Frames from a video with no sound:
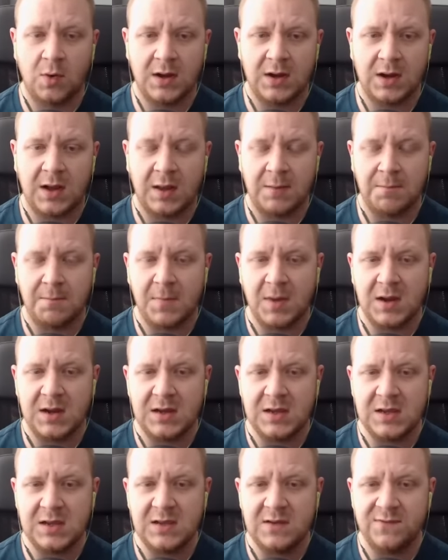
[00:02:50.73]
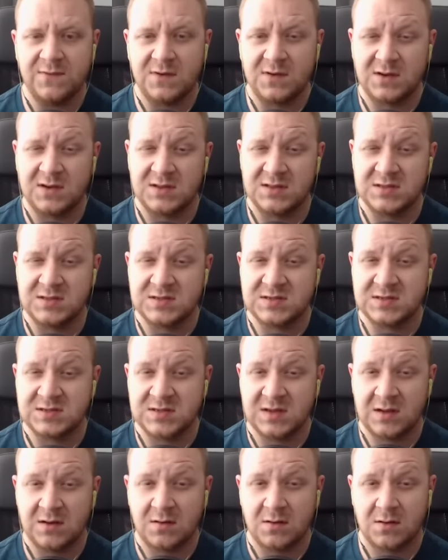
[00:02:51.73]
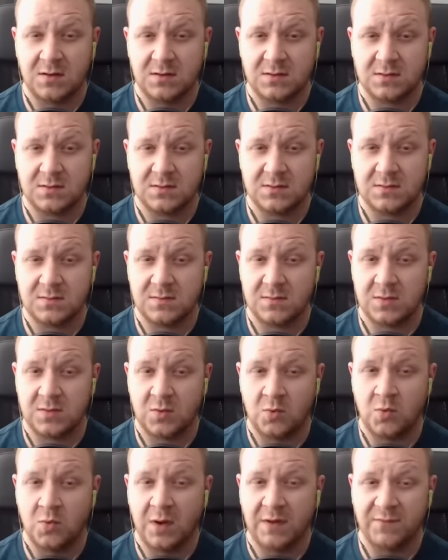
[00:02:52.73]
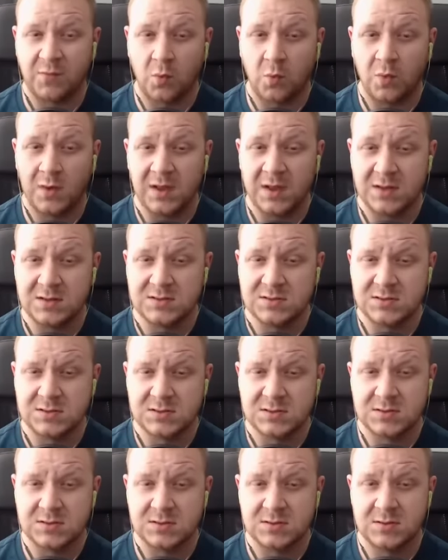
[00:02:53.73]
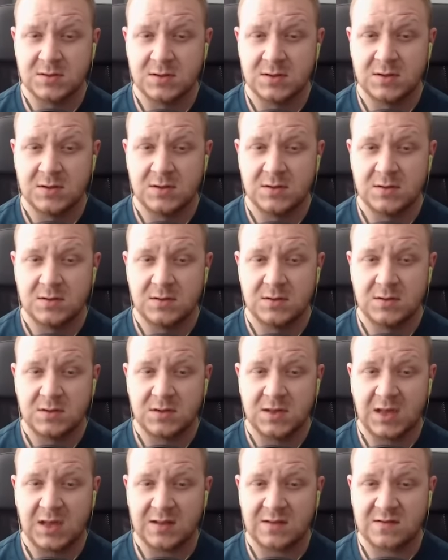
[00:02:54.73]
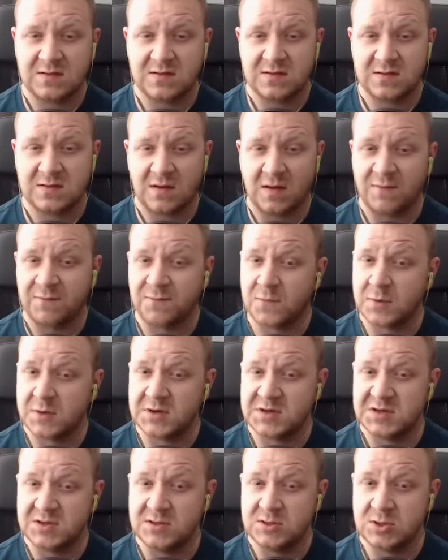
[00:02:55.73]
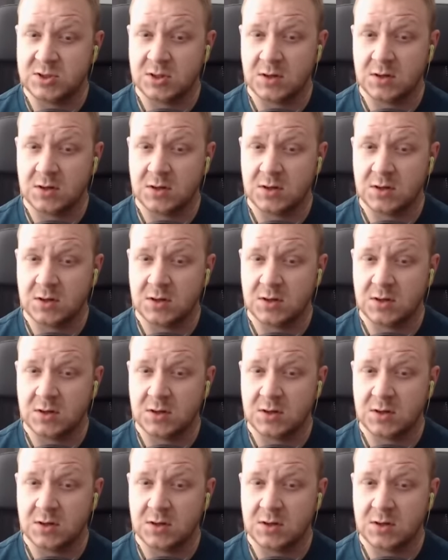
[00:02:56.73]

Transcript: I might even consider whoever wins gets a free t-shirt